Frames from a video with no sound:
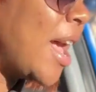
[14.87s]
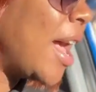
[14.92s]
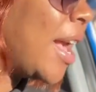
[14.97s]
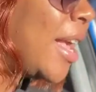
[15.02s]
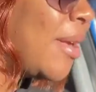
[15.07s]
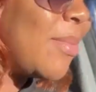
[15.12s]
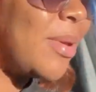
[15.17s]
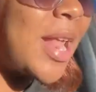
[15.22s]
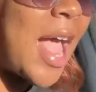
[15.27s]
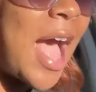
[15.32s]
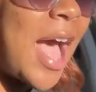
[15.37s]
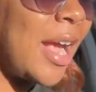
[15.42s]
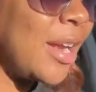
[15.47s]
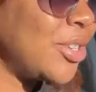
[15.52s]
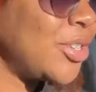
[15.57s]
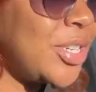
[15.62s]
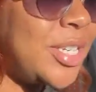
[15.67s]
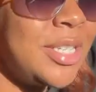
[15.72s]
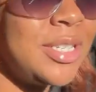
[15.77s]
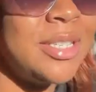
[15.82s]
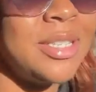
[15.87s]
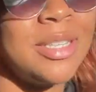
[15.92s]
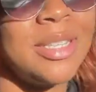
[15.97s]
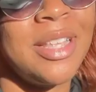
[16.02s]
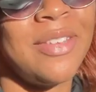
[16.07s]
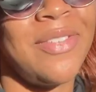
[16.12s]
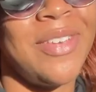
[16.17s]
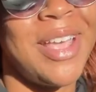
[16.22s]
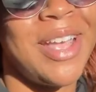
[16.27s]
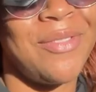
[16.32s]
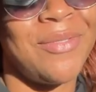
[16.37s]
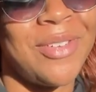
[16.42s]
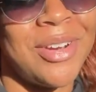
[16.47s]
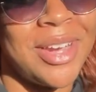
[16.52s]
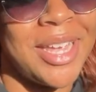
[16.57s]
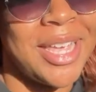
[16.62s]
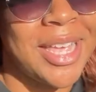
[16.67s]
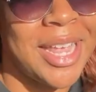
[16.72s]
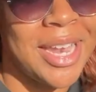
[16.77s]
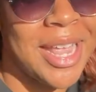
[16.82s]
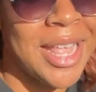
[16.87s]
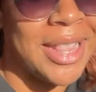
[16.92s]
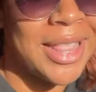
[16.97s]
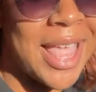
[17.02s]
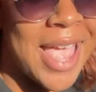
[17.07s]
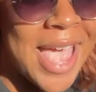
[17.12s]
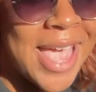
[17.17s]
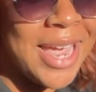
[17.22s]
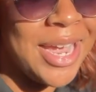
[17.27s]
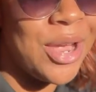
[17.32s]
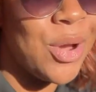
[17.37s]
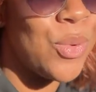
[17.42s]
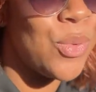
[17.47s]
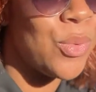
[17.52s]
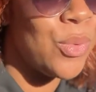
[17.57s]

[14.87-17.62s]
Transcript: I am an actress living and working in LA.